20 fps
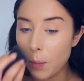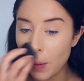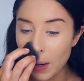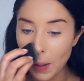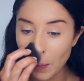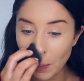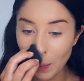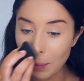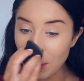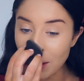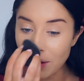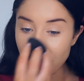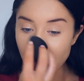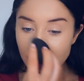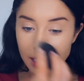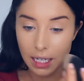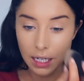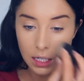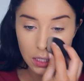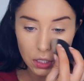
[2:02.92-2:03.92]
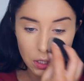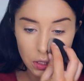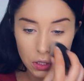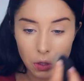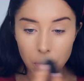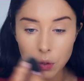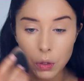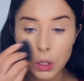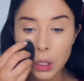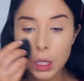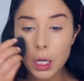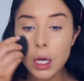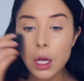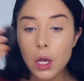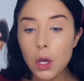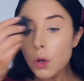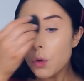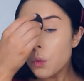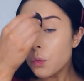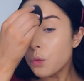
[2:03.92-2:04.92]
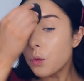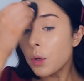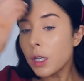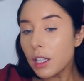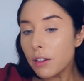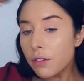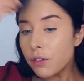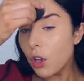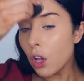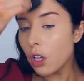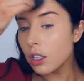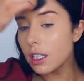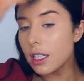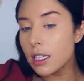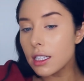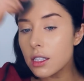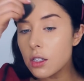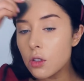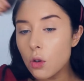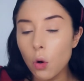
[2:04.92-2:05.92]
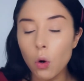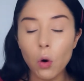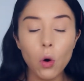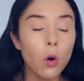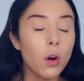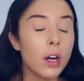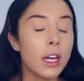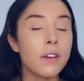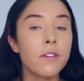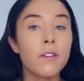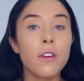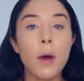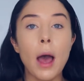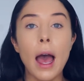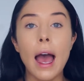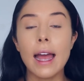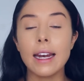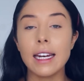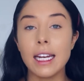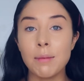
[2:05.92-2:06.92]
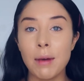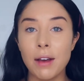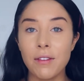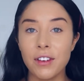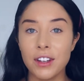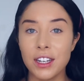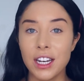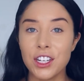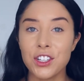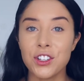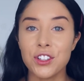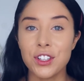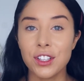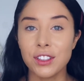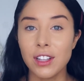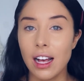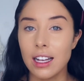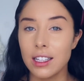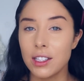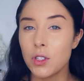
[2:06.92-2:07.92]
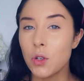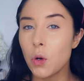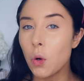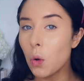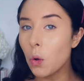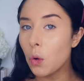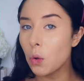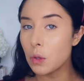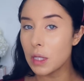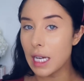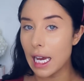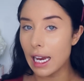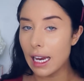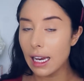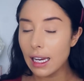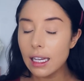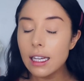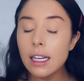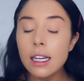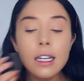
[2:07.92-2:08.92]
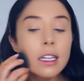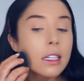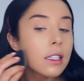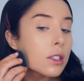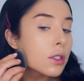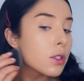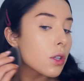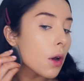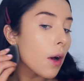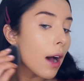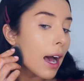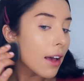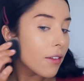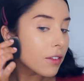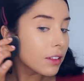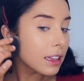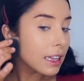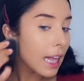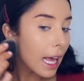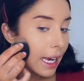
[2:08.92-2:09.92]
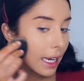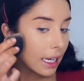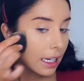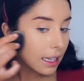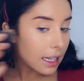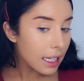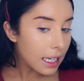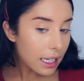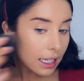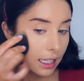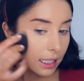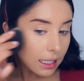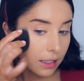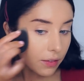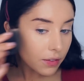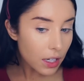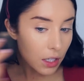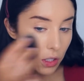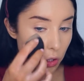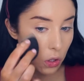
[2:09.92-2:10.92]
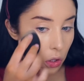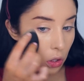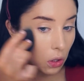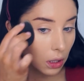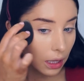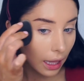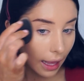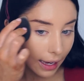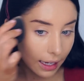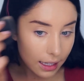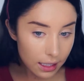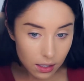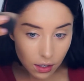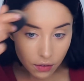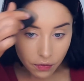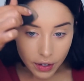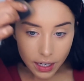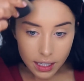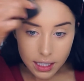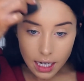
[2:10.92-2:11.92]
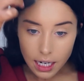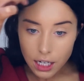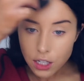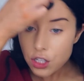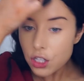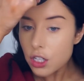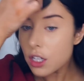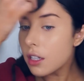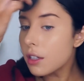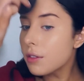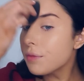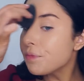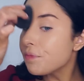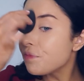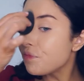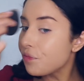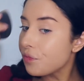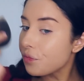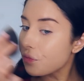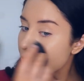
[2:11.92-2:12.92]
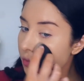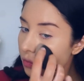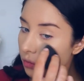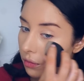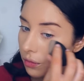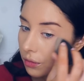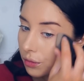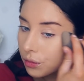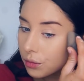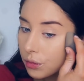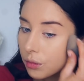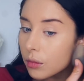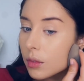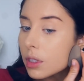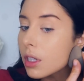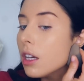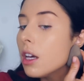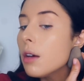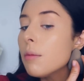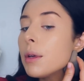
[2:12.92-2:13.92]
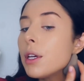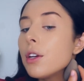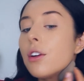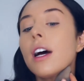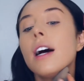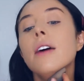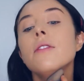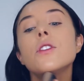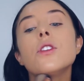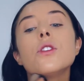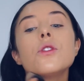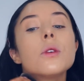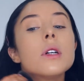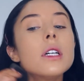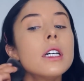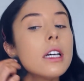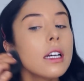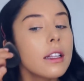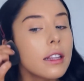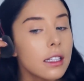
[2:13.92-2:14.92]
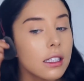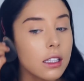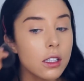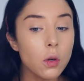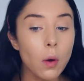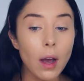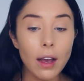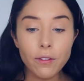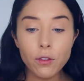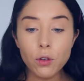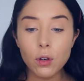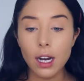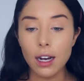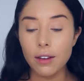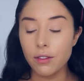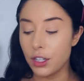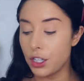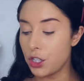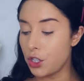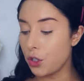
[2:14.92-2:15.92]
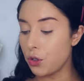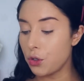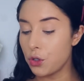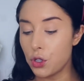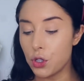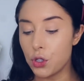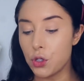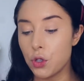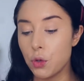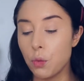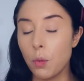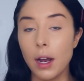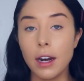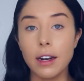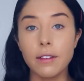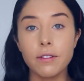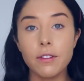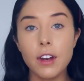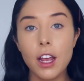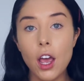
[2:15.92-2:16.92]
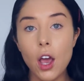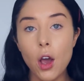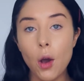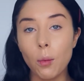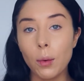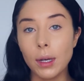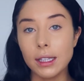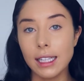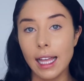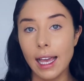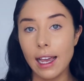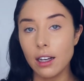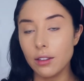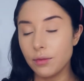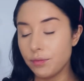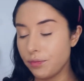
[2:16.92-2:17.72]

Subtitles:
where I want my foundation to look really flawless, or if I need my foundation to last all day. So I've layered this, done 2 layers of foundation. But you don't have to do it. This is quite full coverage. You could just do one layer.